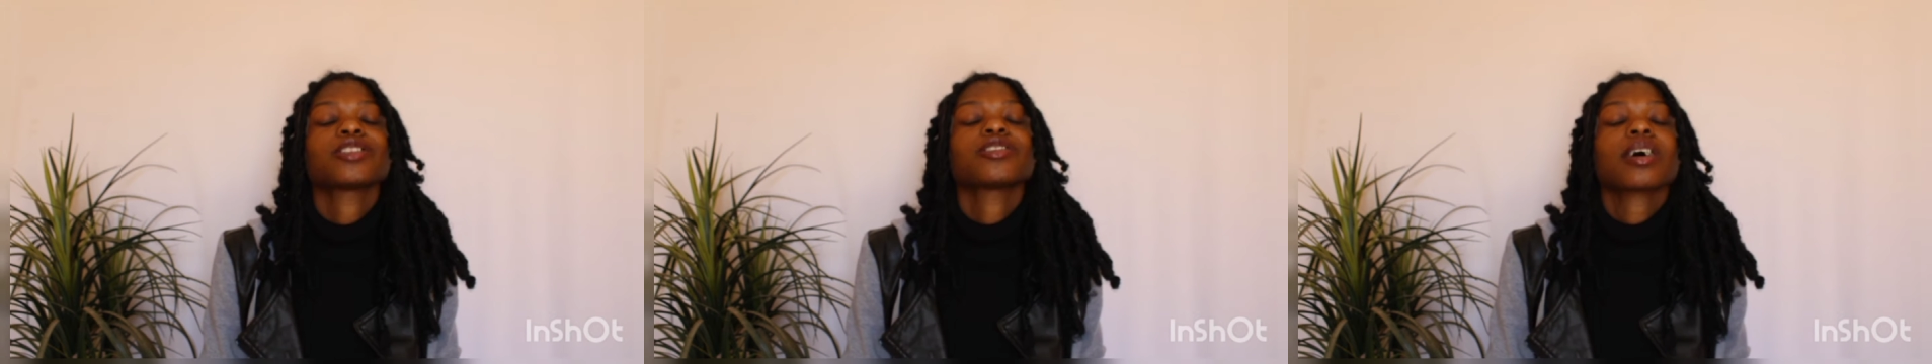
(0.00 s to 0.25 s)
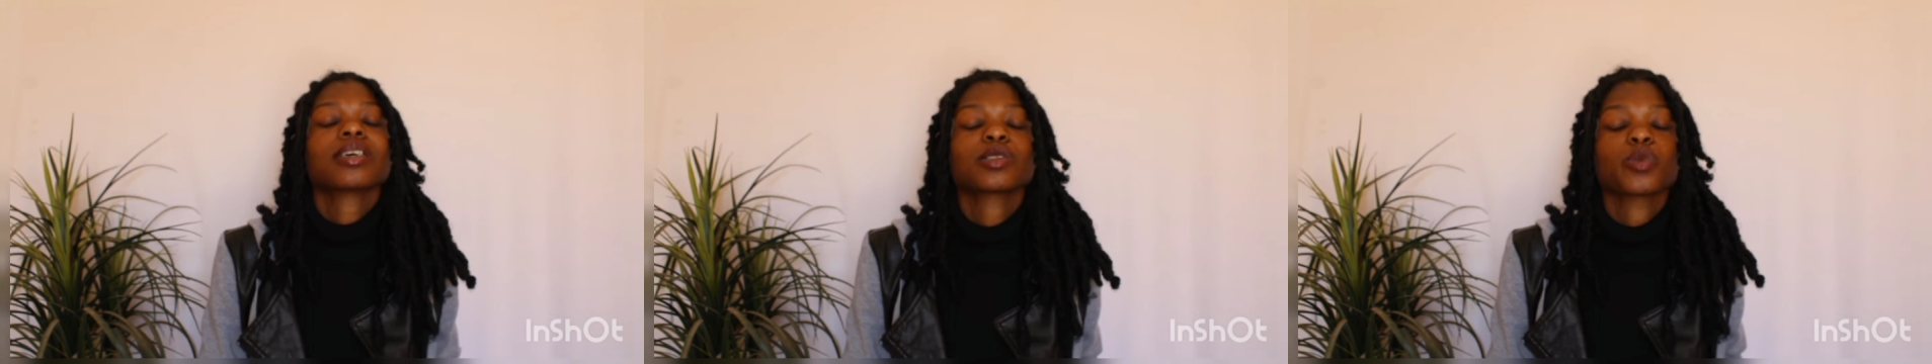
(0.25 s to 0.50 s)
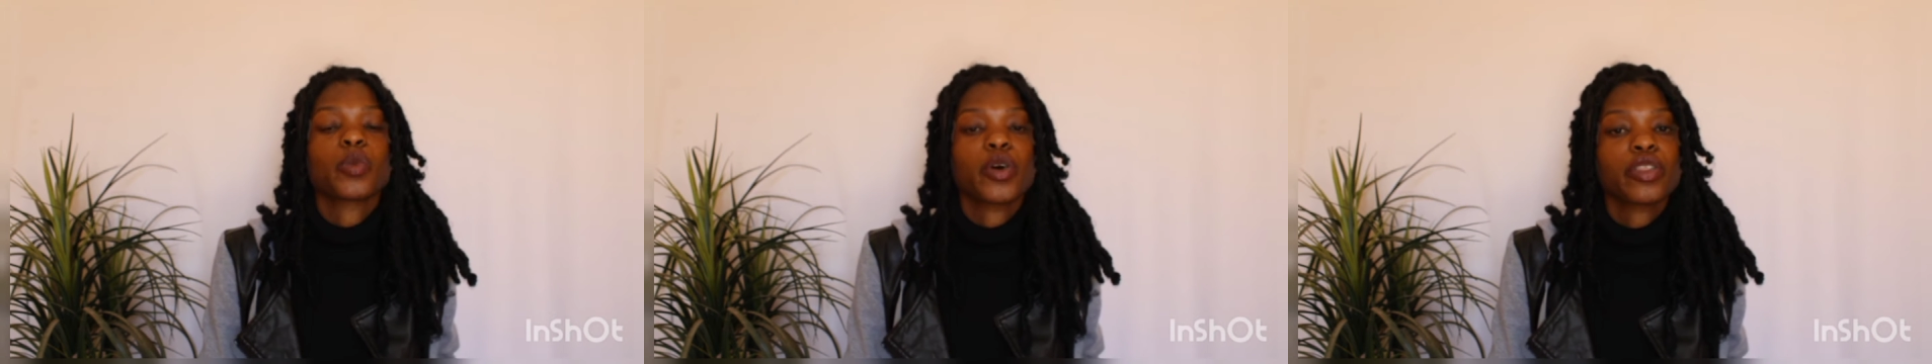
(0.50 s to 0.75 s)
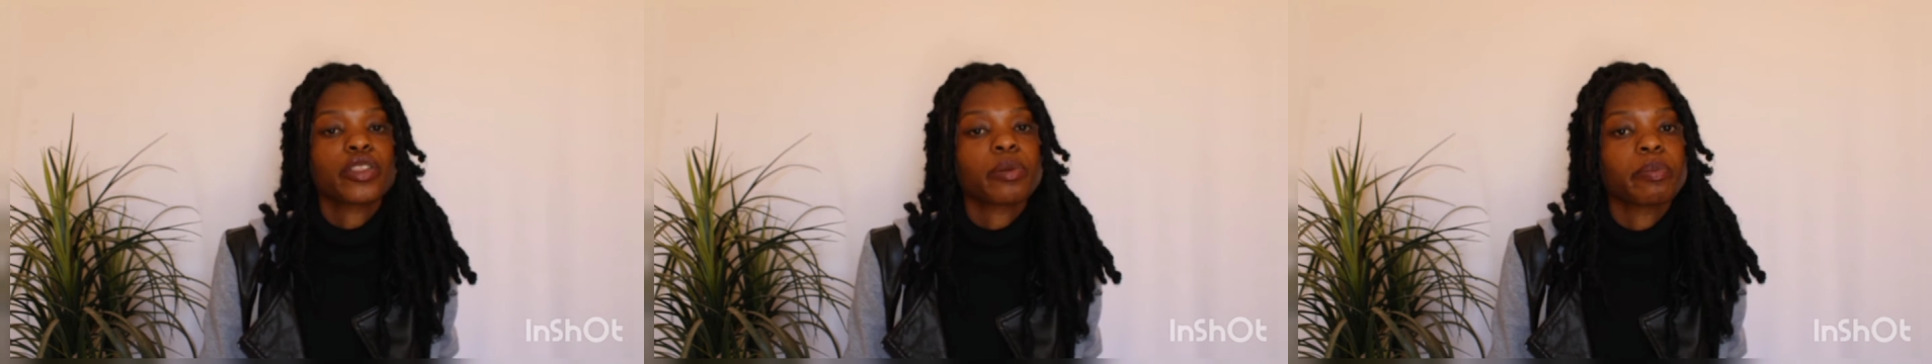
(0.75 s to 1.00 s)

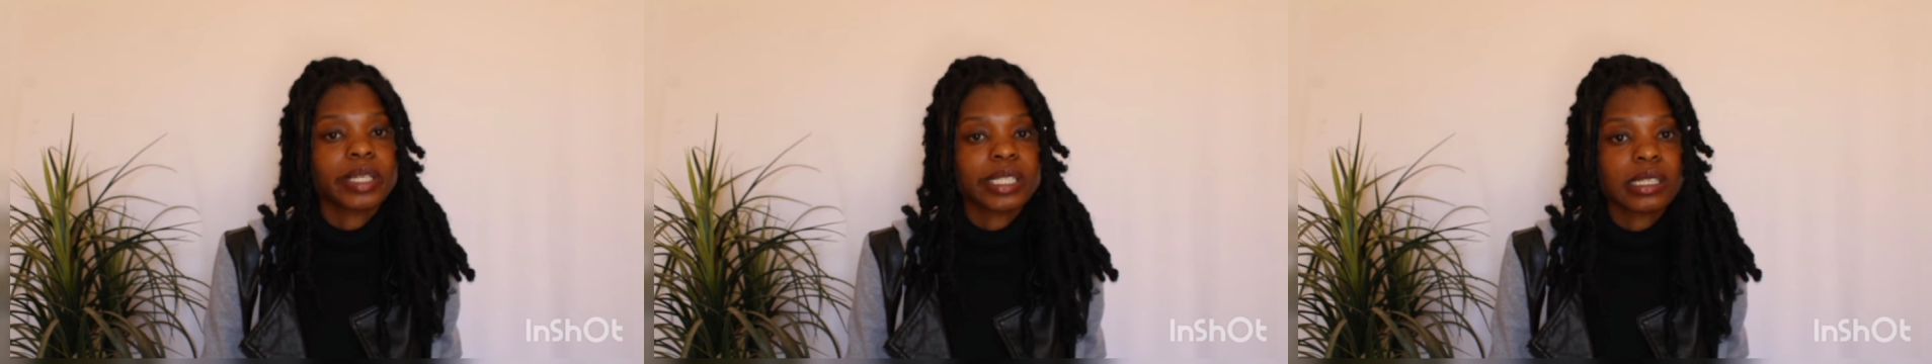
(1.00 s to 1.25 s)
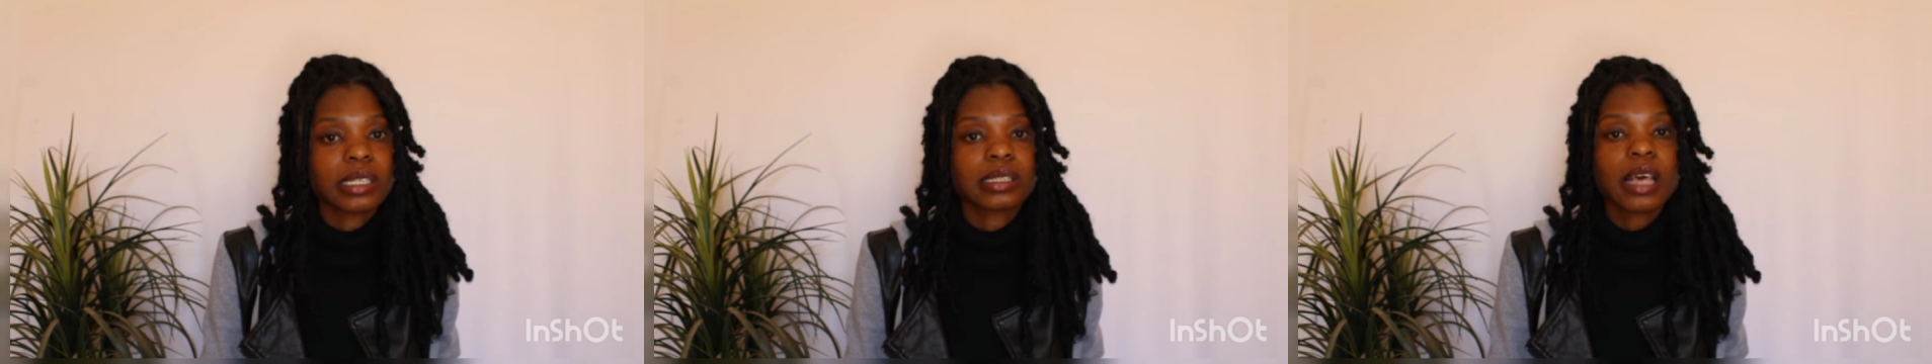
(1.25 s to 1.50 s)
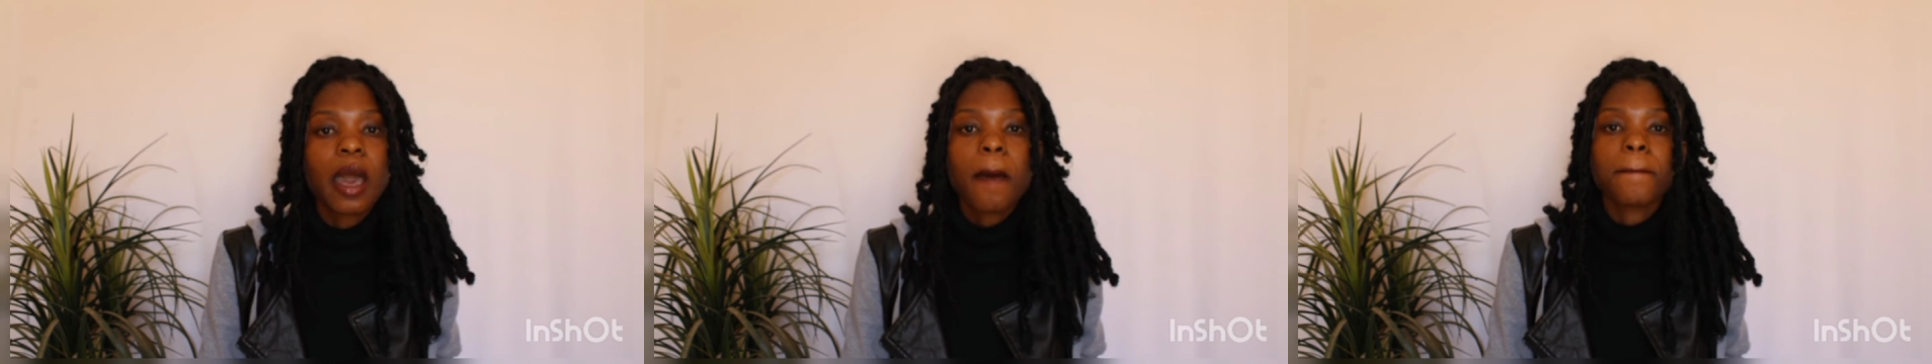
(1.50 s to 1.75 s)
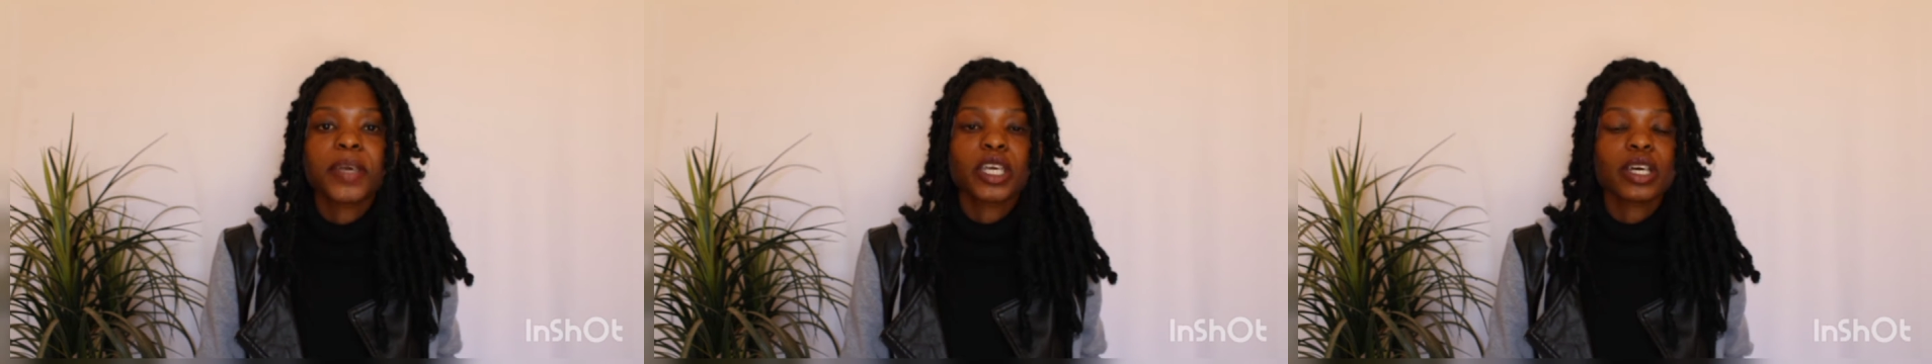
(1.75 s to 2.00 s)
trustworthy business
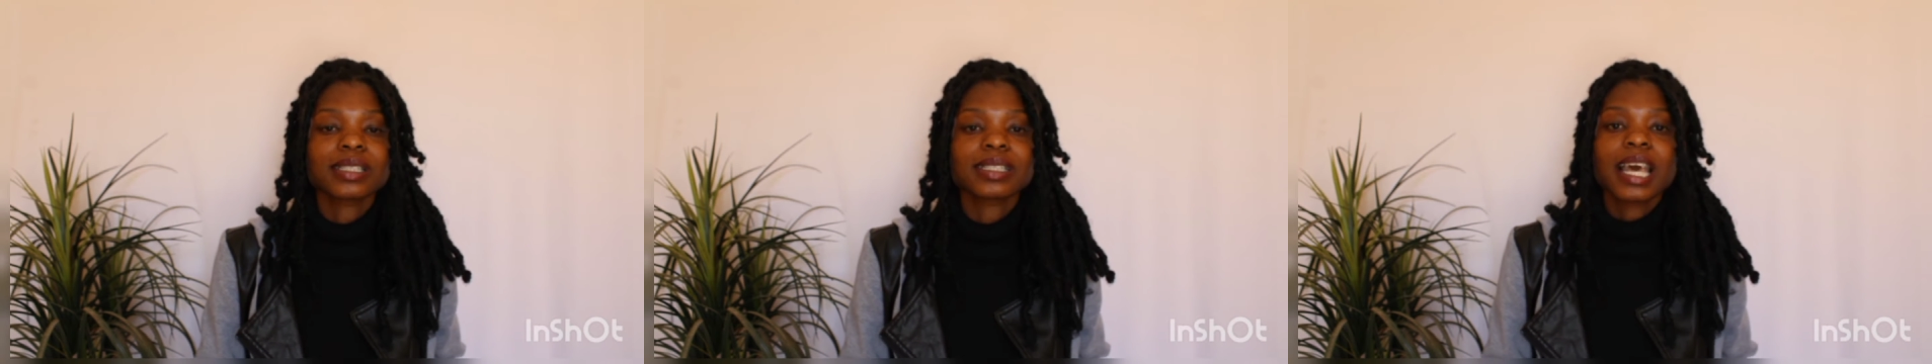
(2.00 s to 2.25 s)
because